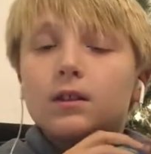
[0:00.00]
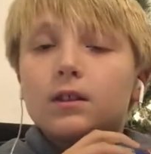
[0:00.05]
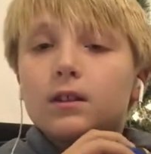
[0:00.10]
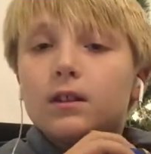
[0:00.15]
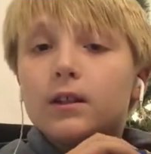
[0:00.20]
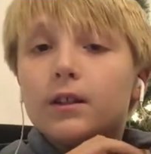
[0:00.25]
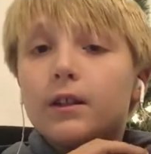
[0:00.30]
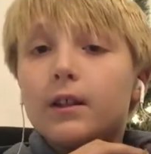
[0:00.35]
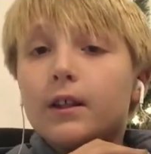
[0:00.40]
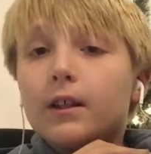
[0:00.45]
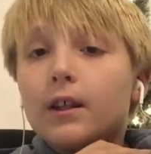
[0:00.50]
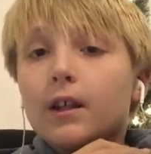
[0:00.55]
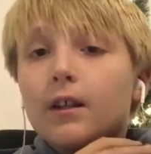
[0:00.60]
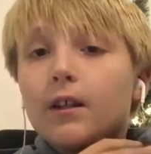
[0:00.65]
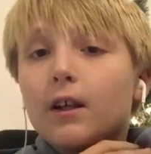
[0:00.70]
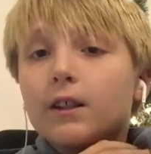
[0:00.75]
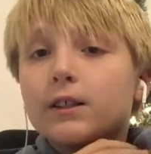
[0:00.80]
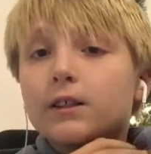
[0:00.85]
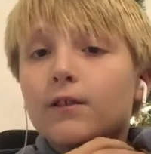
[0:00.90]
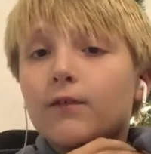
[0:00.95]
He
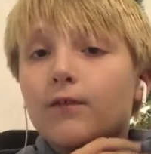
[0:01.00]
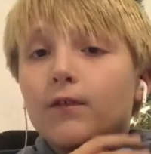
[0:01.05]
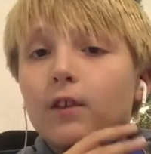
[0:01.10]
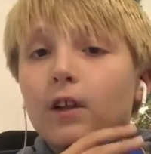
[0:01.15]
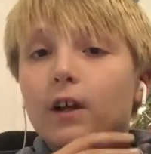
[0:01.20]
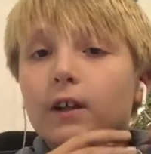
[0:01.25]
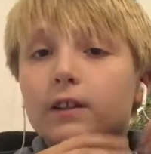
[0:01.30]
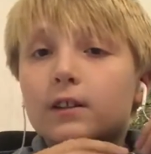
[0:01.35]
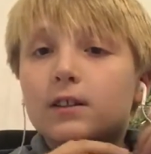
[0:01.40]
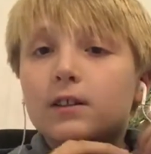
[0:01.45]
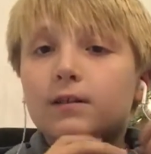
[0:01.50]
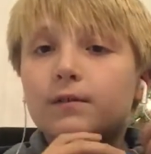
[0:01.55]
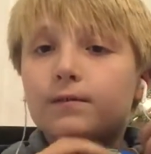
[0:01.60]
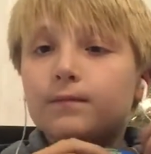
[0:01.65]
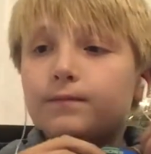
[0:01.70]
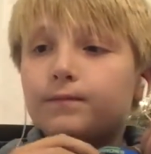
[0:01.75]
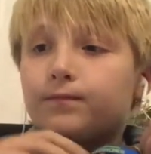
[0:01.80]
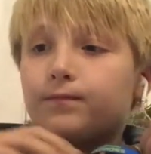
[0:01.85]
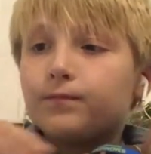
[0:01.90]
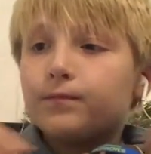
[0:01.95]
likes to flex.
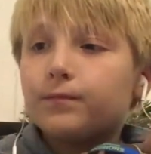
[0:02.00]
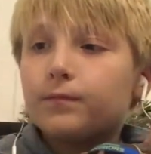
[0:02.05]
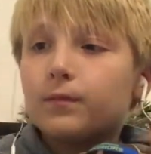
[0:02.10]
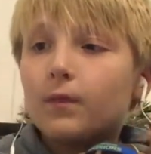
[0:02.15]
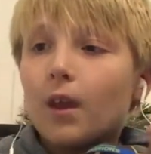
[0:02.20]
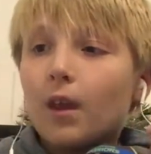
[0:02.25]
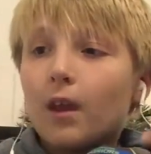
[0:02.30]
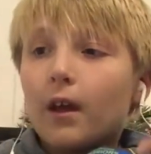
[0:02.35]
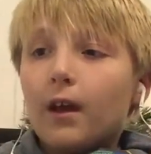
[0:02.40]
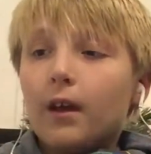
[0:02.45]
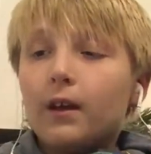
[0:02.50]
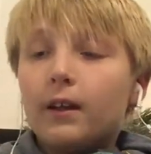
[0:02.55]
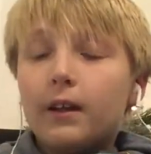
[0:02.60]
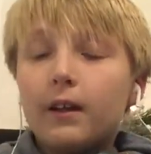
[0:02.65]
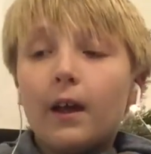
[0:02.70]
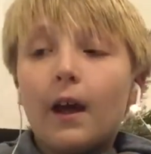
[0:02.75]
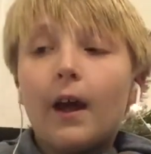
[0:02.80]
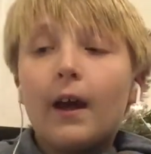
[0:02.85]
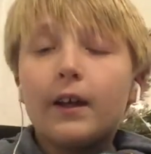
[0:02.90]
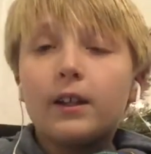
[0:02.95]
And he
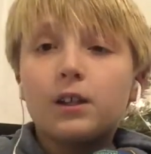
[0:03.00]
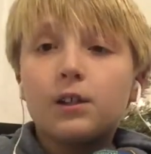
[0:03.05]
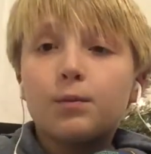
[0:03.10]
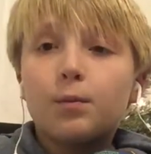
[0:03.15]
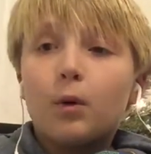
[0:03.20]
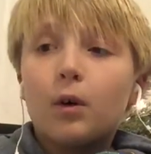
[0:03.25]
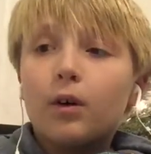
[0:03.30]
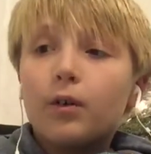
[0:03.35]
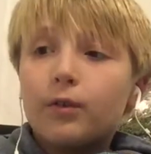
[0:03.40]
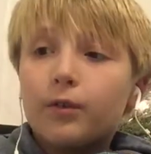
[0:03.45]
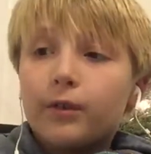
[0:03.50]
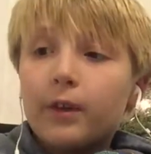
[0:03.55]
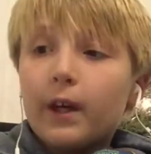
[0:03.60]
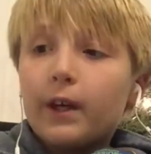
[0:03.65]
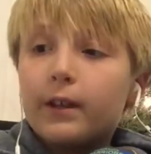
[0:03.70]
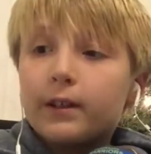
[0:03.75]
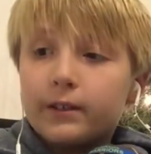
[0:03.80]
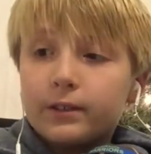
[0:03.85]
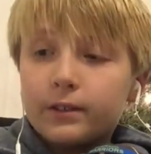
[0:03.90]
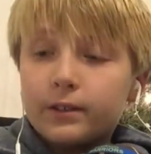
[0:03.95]
hates spoiled
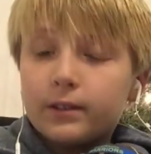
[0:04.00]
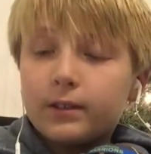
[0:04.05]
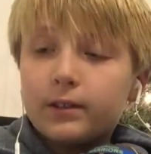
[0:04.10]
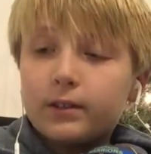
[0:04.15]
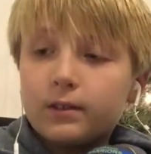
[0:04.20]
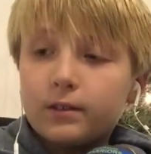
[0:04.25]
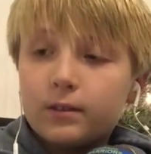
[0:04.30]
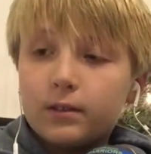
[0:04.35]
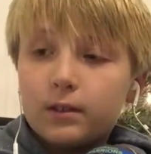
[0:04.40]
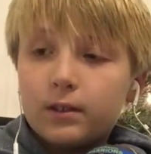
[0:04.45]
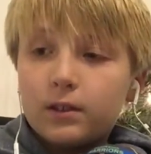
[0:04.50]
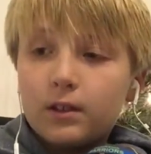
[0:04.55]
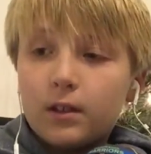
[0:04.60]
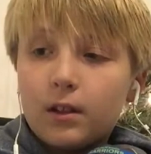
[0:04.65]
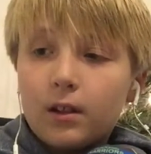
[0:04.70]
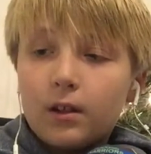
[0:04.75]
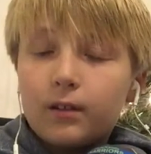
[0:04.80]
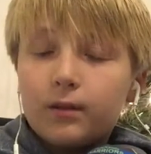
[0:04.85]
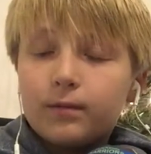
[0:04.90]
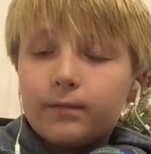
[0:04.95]
things.
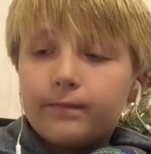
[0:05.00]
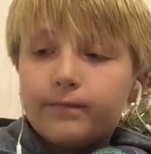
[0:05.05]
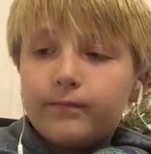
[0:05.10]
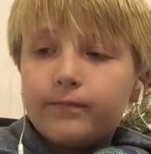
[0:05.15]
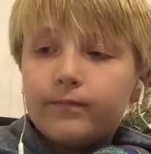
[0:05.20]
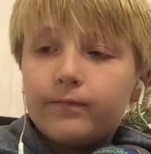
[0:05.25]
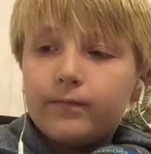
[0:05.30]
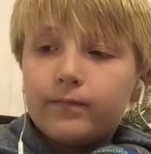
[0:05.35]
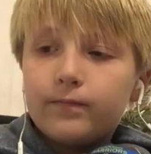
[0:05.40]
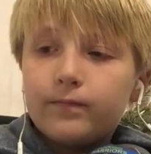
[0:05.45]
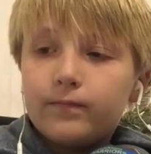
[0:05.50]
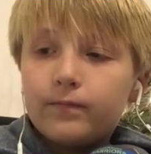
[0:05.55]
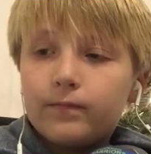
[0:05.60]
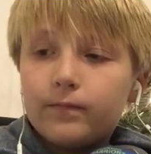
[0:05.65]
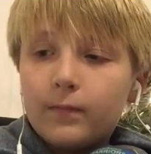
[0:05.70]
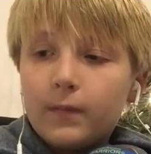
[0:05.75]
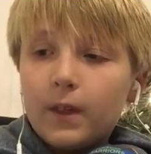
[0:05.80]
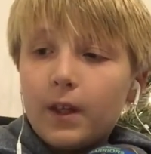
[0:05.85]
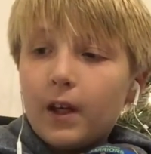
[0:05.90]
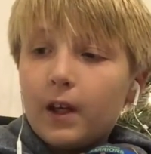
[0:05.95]
So,
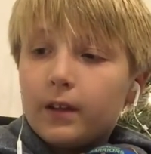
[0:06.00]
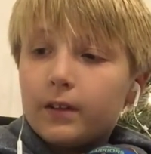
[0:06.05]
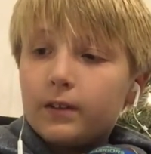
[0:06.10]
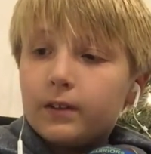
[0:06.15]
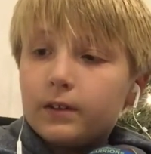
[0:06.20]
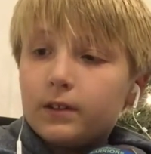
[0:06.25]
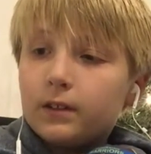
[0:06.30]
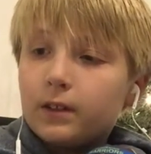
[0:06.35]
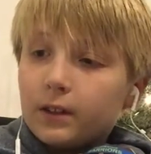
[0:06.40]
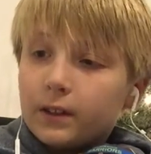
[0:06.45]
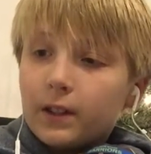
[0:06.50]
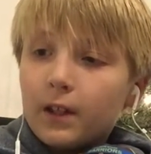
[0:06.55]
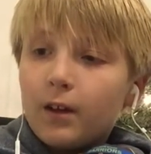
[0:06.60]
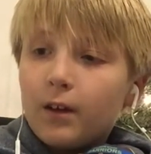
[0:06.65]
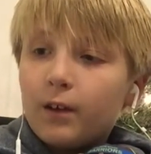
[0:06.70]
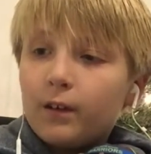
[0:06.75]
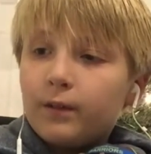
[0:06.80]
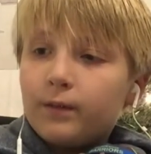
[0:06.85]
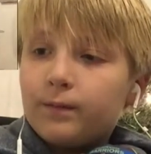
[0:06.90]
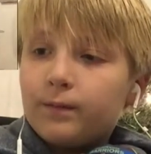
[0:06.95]
yeah. Let's get on.